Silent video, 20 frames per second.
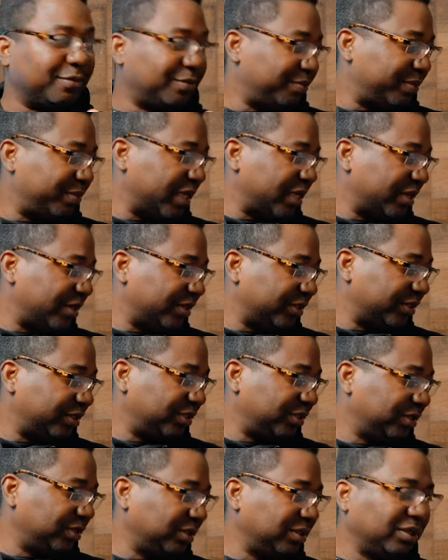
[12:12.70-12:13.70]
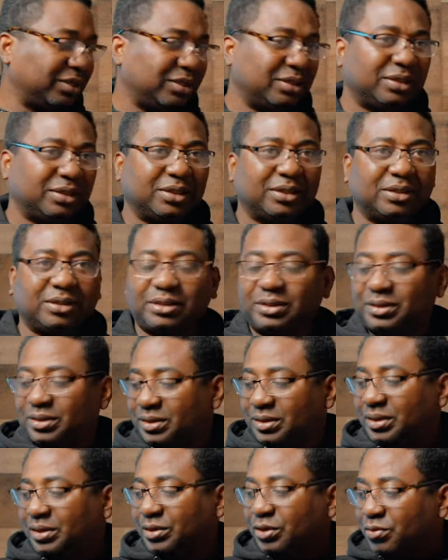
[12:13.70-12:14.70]
because
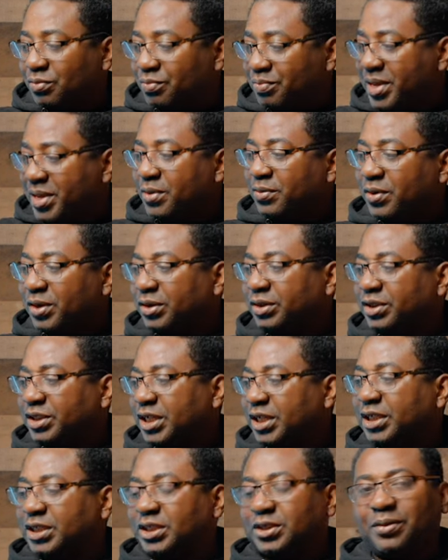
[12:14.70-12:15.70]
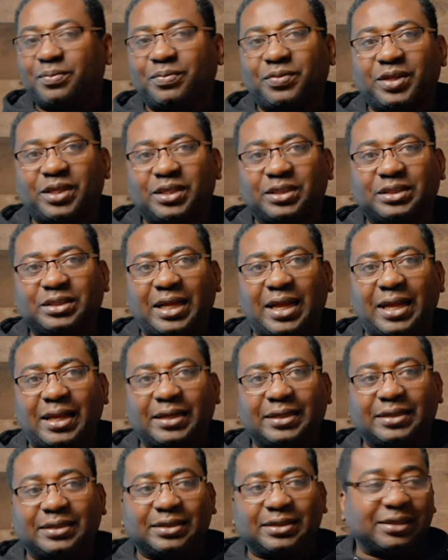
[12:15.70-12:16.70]
you may want to change some things
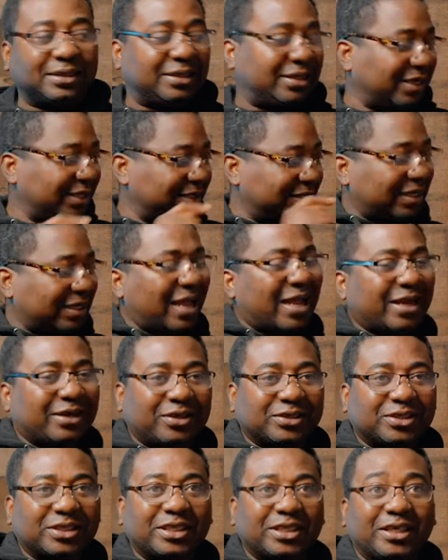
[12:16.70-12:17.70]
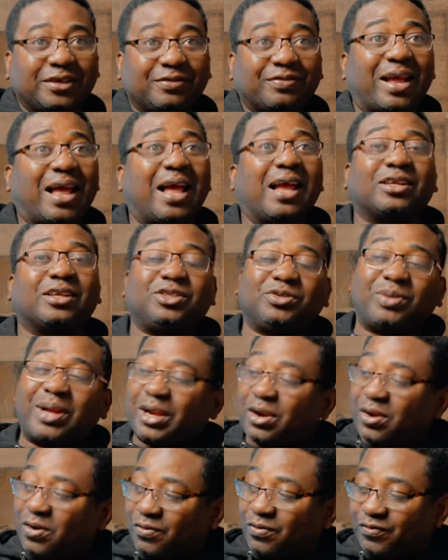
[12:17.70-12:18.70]
and this guy doesn't give
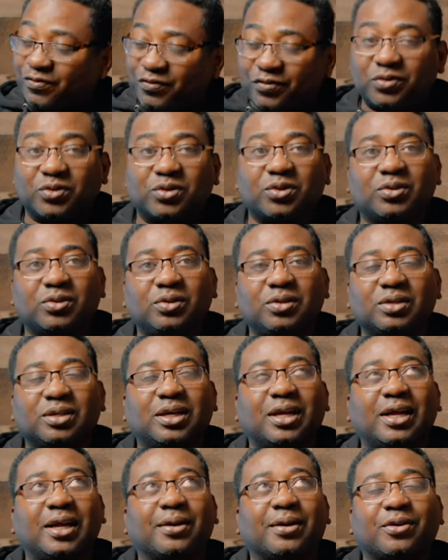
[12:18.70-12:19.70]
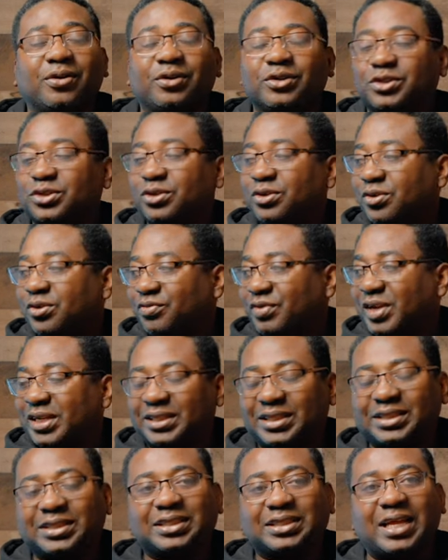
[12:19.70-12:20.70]
actual full control over
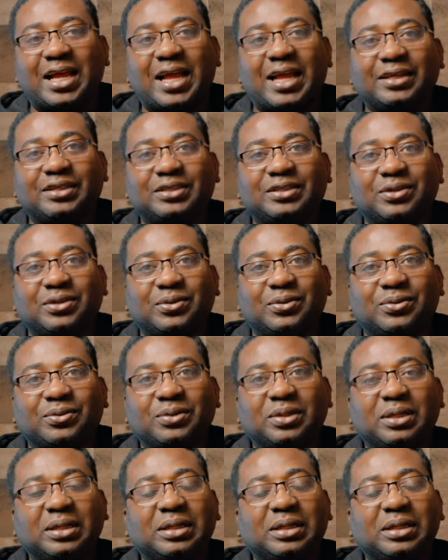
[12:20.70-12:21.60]
this guy. So